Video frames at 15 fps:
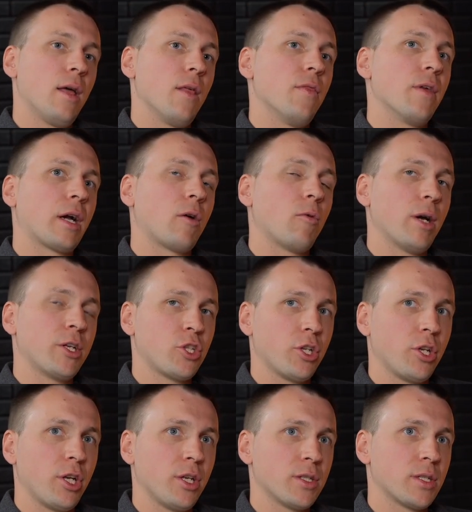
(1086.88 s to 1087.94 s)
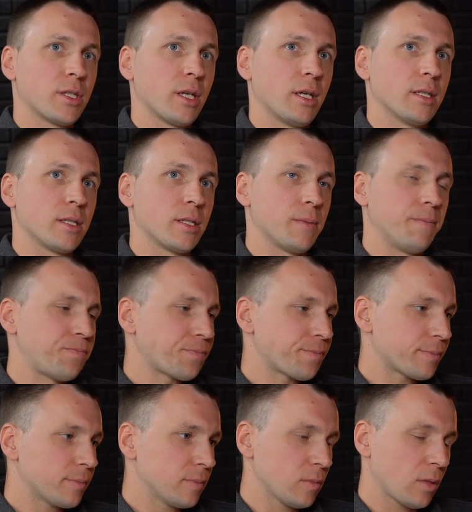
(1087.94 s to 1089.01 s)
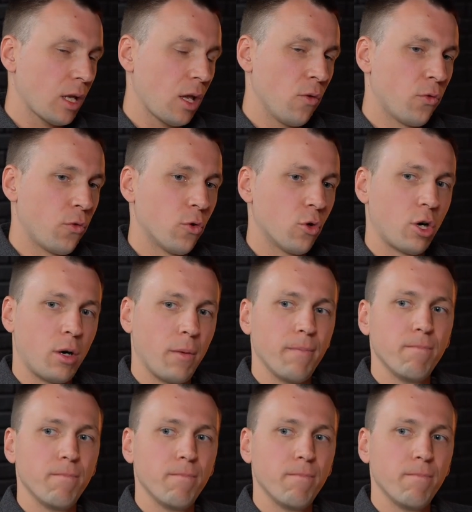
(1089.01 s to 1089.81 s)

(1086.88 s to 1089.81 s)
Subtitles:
The question is for